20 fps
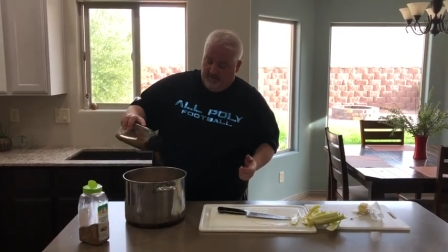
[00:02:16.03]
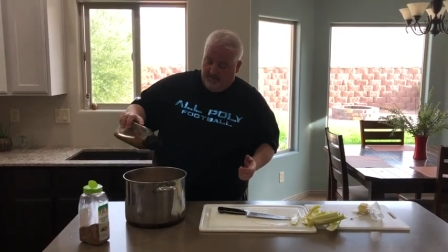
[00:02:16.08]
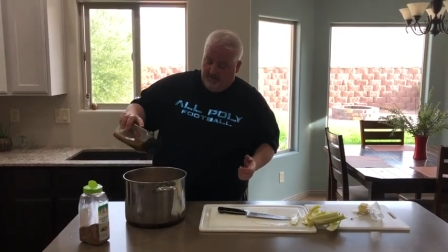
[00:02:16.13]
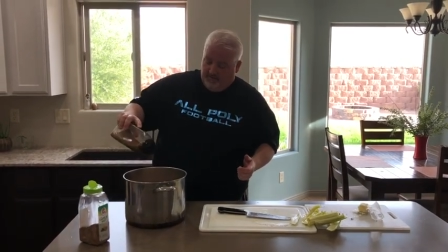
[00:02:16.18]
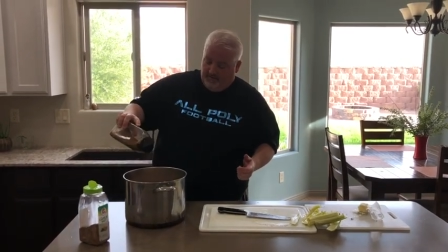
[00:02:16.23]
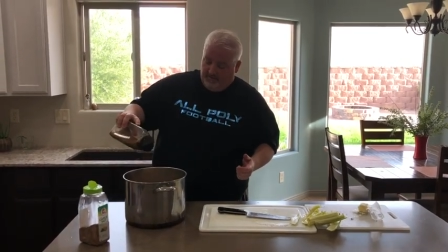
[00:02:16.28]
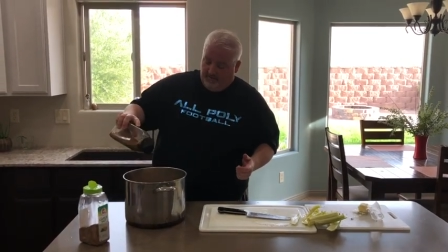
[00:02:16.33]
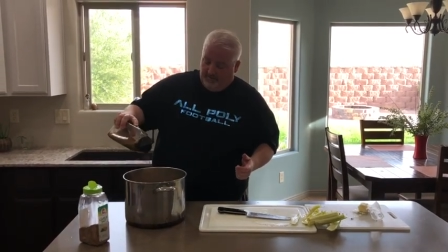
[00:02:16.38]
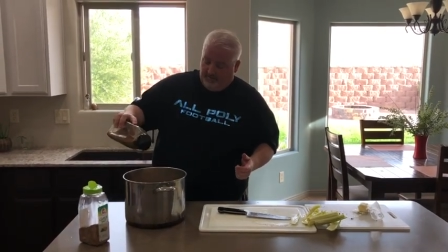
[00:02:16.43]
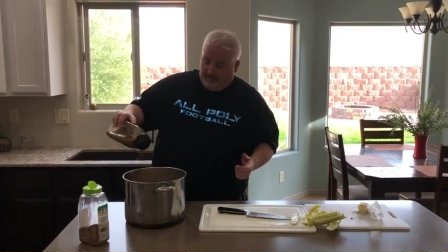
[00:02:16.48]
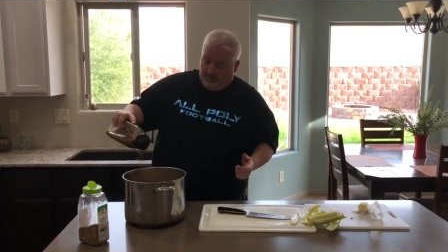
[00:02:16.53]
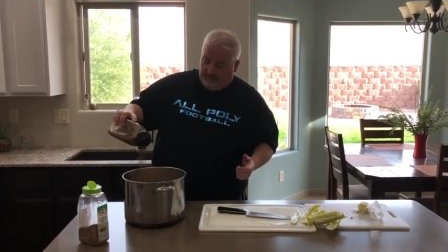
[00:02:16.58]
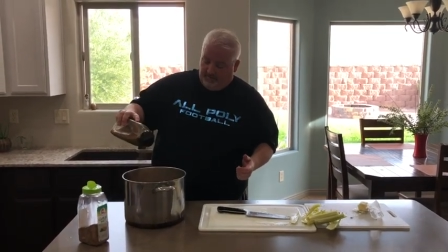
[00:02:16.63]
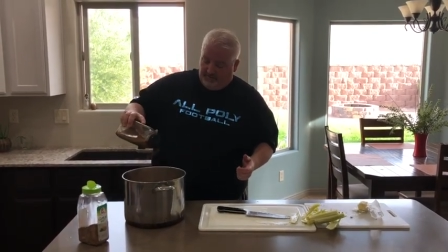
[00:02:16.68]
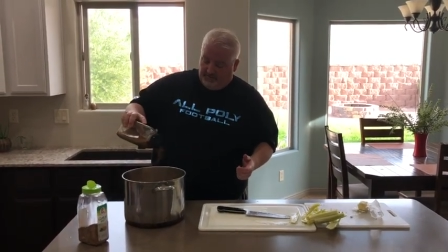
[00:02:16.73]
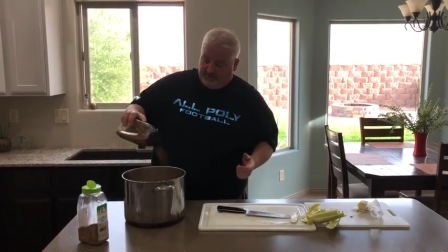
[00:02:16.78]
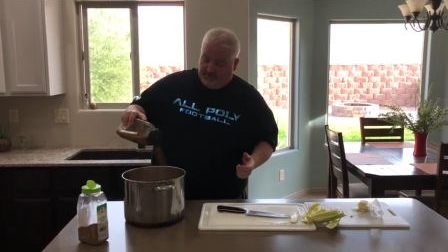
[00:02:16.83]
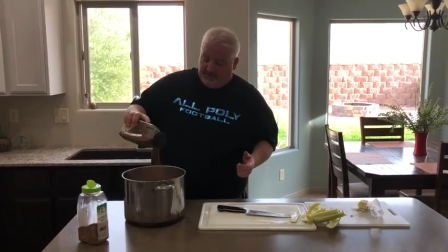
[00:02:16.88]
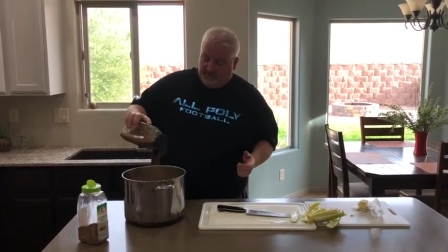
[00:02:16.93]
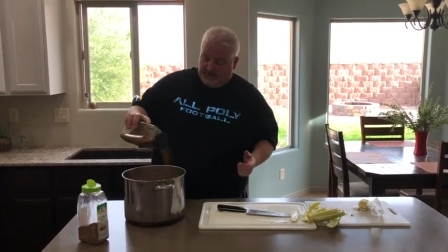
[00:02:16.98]
So we're gonna throw a
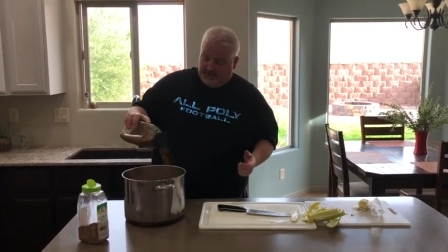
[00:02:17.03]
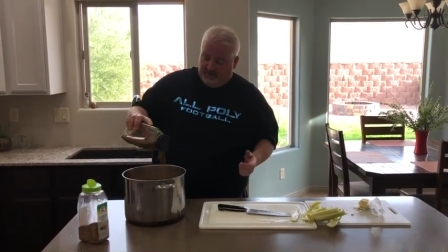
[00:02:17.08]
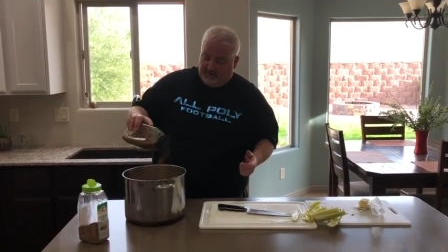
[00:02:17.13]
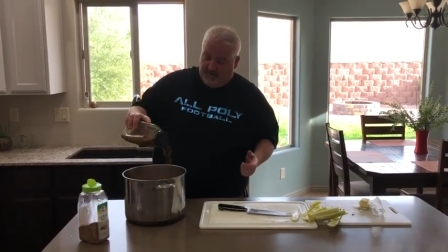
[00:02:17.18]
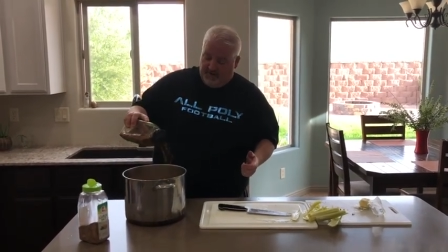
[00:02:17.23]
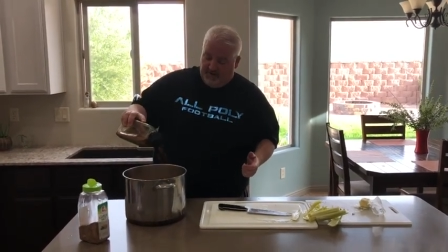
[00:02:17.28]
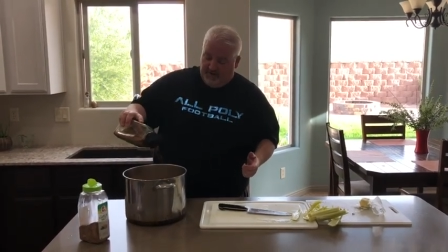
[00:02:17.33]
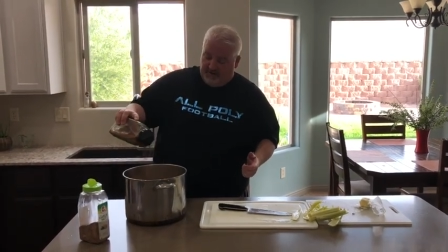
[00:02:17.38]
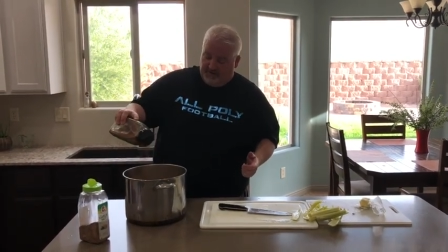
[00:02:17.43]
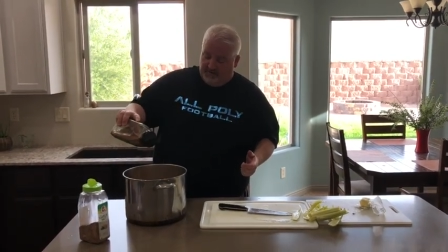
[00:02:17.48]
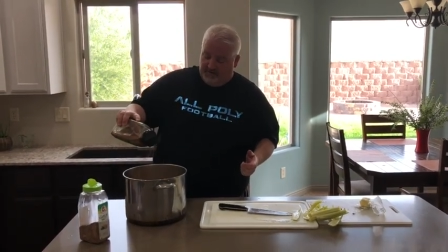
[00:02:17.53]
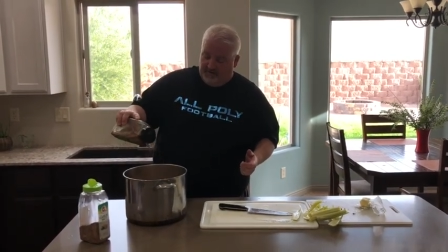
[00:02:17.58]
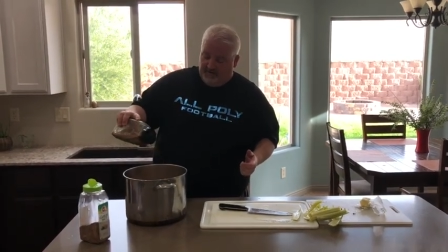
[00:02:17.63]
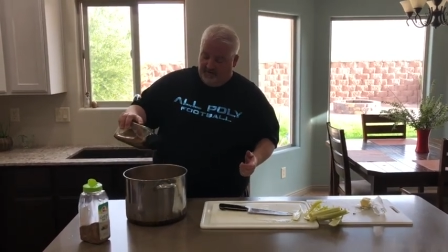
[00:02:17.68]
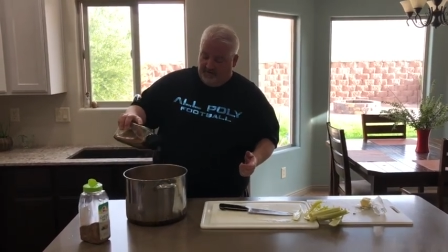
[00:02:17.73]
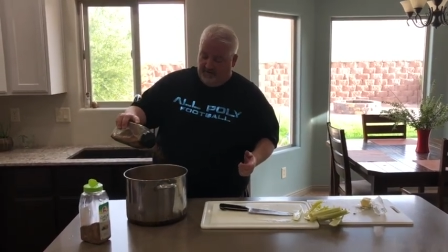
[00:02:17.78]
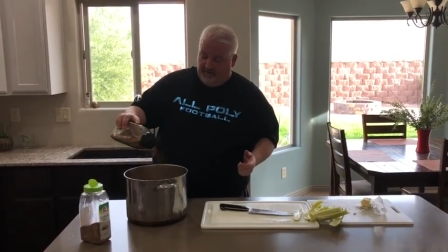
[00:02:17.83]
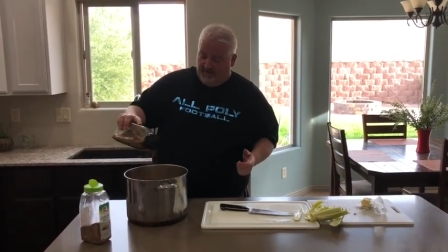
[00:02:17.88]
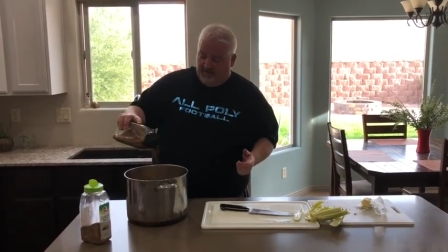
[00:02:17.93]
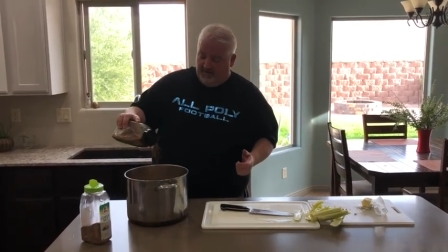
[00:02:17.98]
chunk of that in
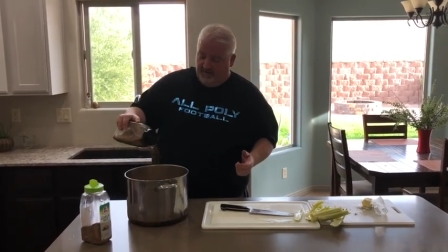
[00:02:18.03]
there,